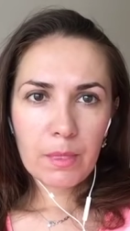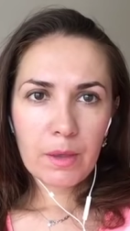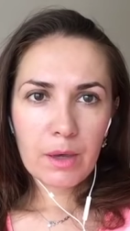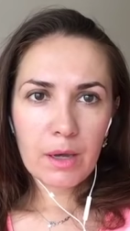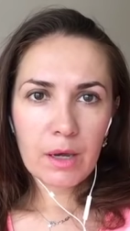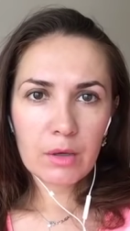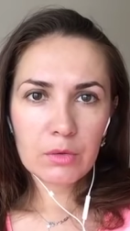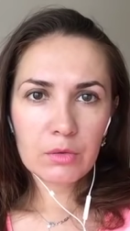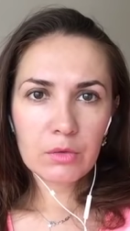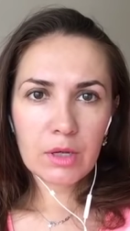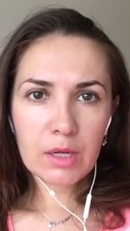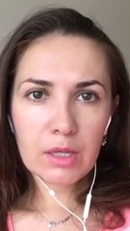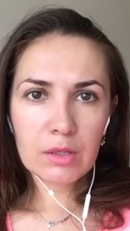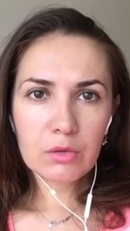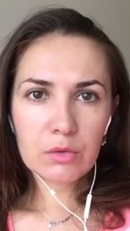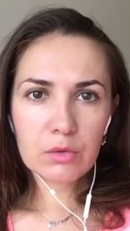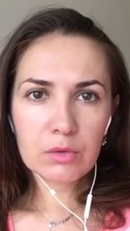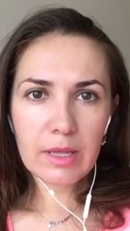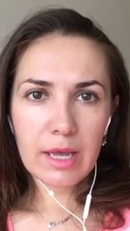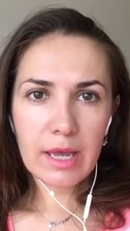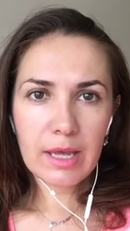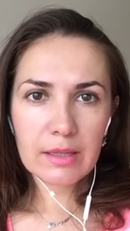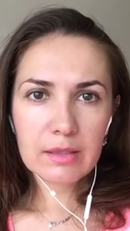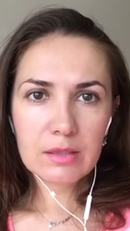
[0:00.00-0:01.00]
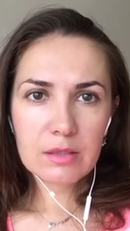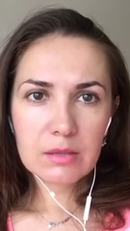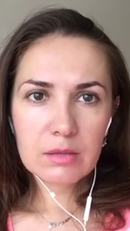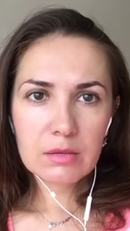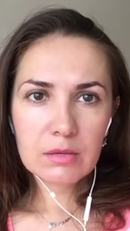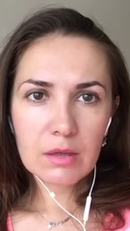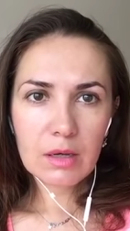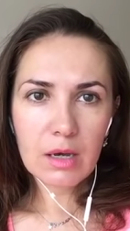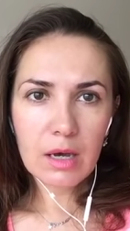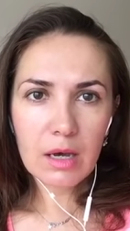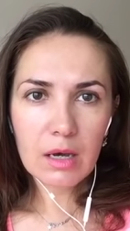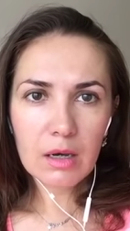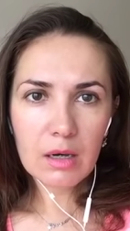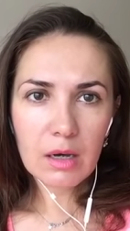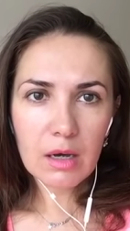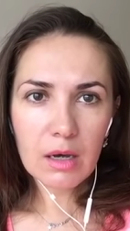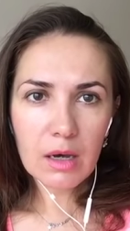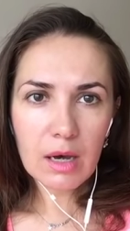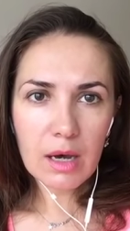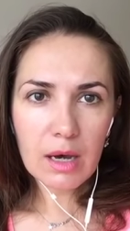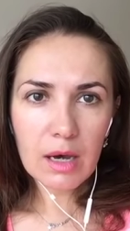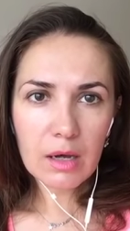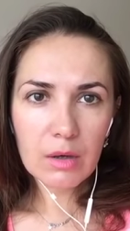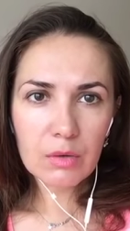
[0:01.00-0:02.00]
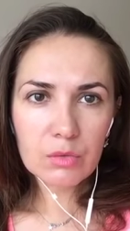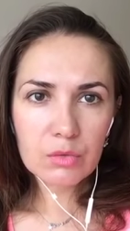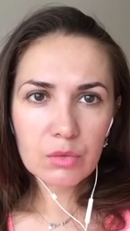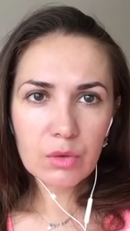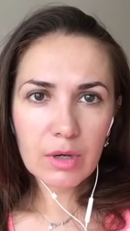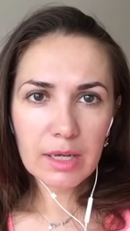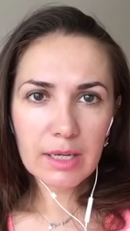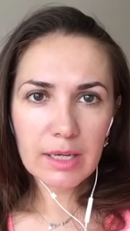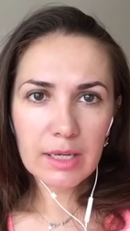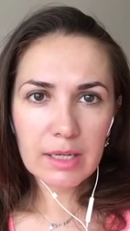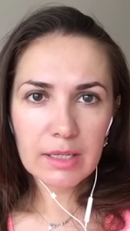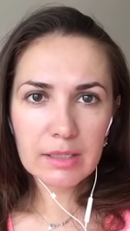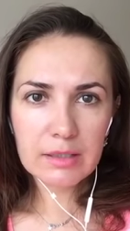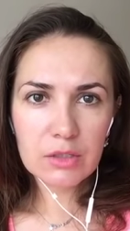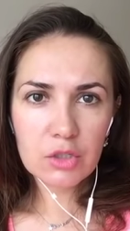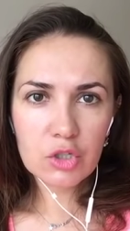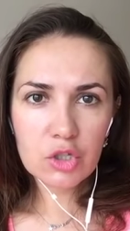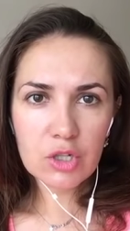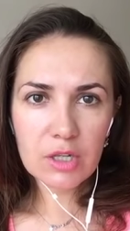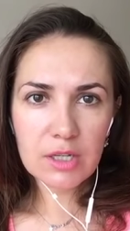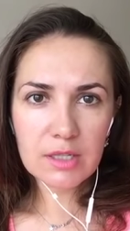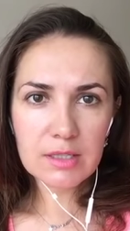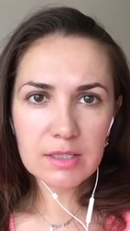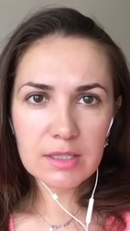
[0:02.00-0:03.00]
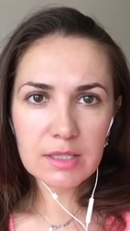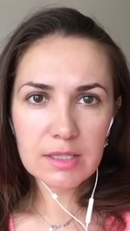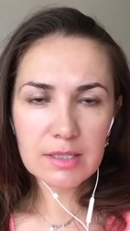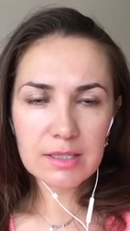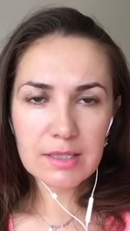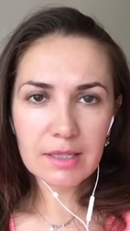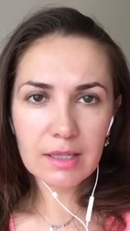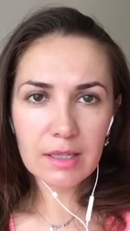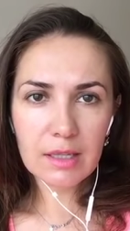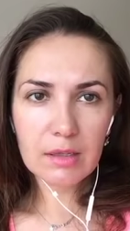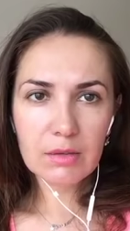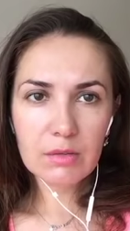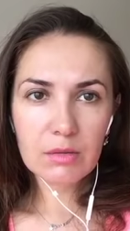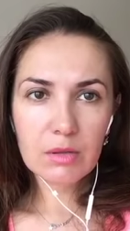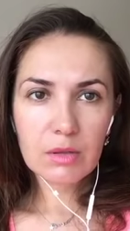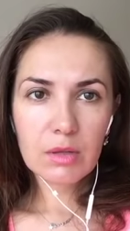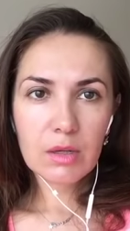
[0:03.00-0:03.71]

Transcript: How do I do that? How do I get chance easily?